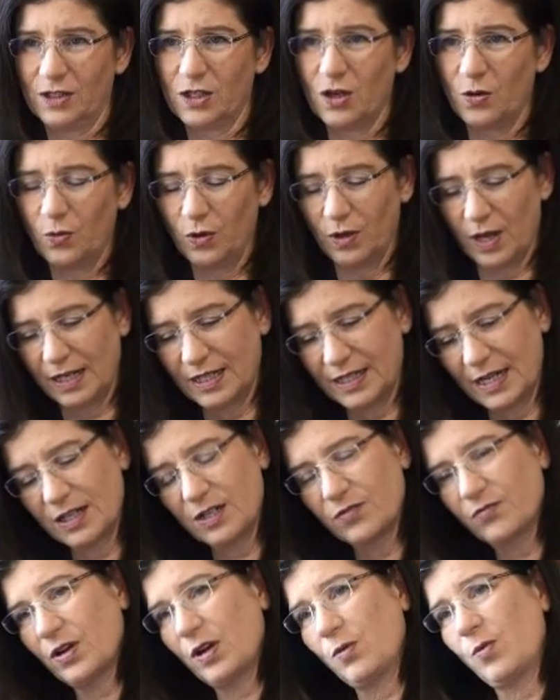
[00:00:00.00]
So we'll
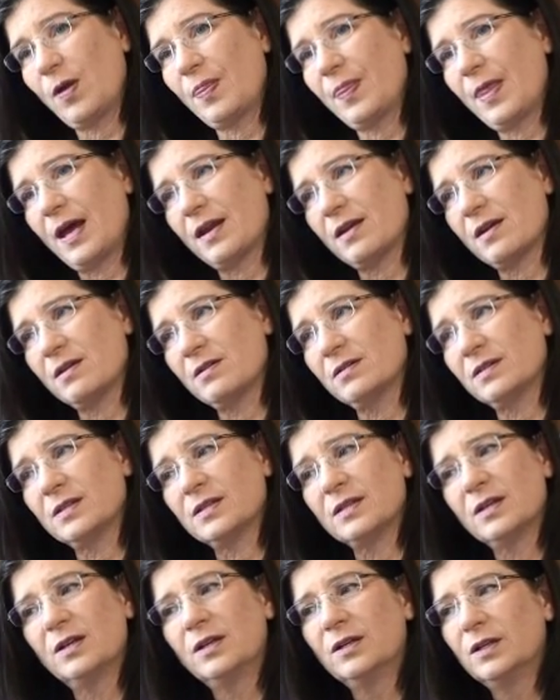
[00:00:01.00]
identify what that
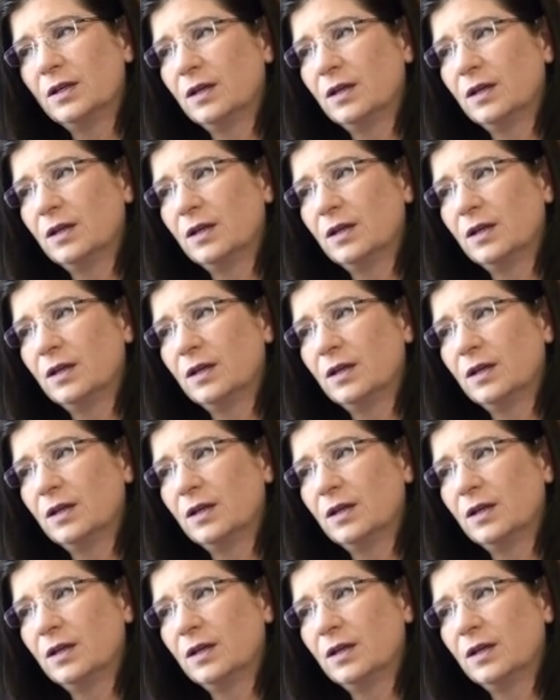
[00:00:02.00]
is.